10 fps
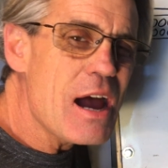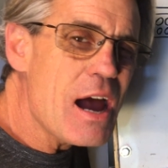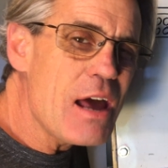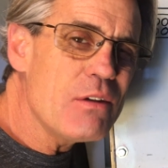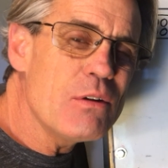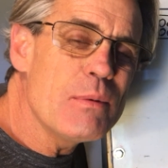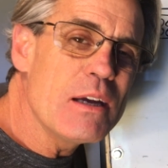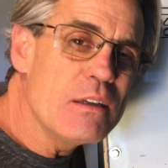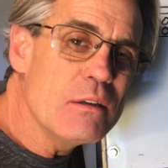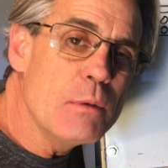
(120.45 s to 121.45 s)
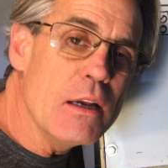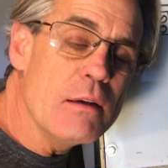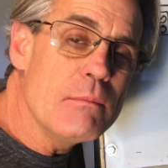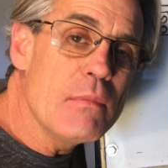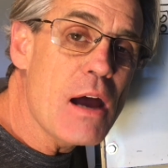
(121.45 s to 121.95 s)
I don't know about you, but
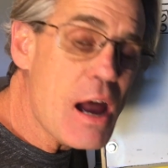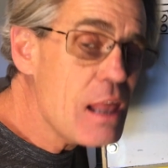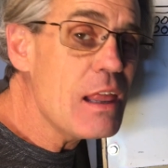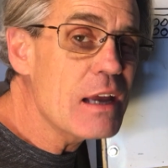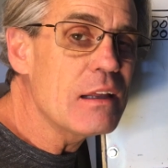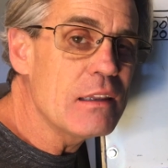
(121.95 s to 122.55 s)
I like a